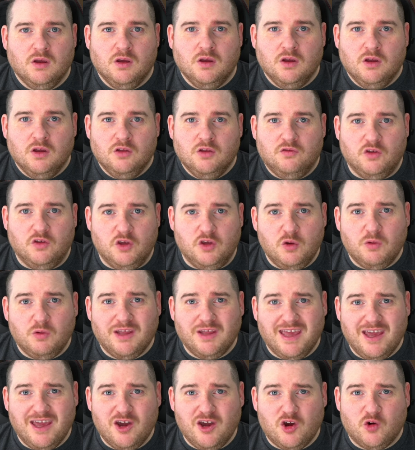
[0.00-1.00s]
Do you want
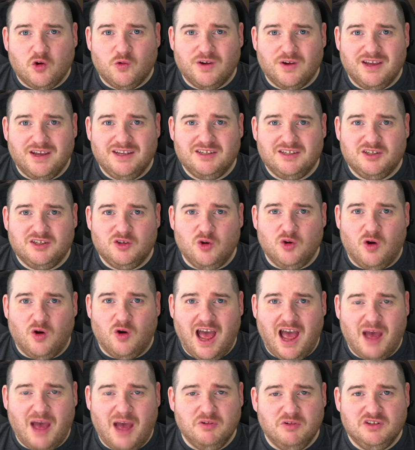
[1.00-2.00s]
to increase your
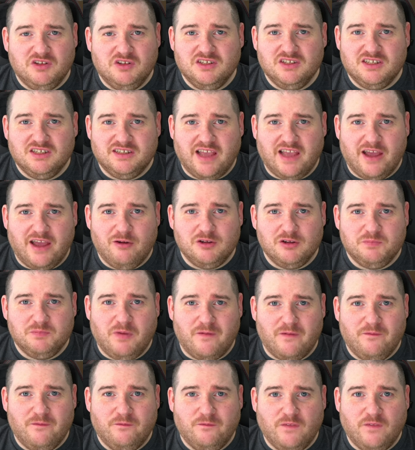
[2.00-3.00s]
Amazon sales
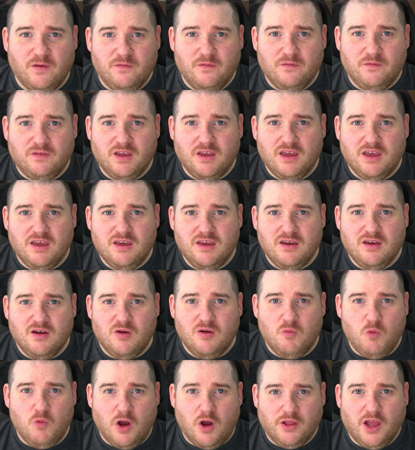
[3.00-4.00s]
by 50,
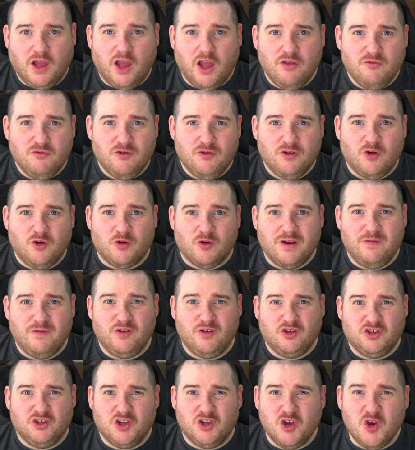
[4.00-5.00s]
100, or even
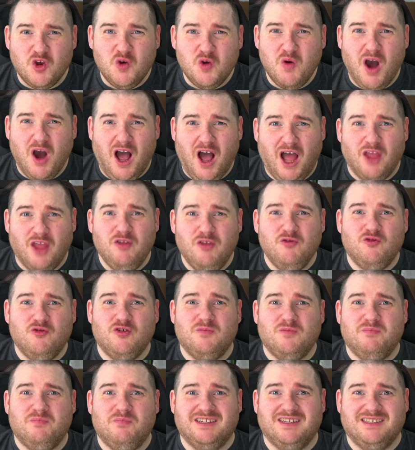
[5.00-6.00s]

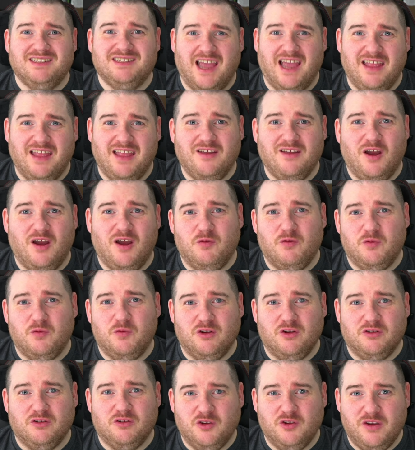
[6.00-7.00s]
200% over what
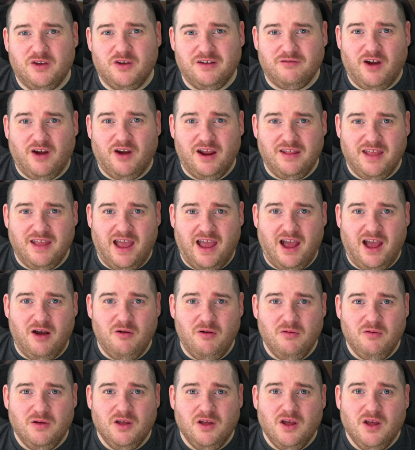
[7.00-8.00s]
you're doing right now?
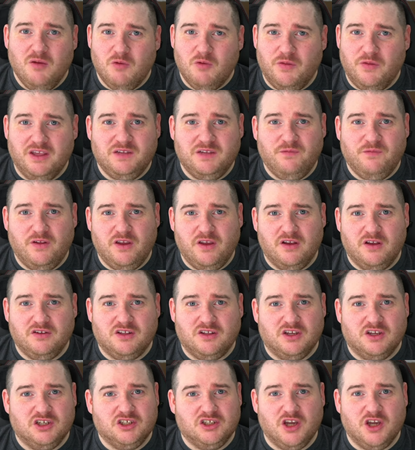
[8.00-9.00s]
Well, this video is
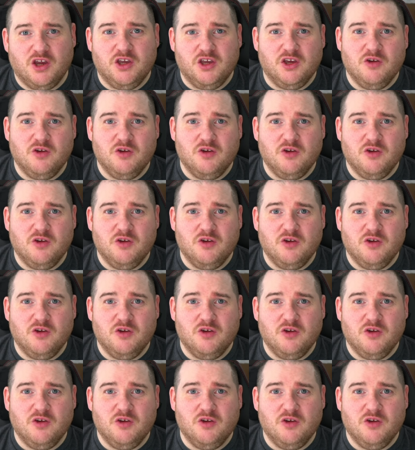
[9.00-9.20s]
going to show you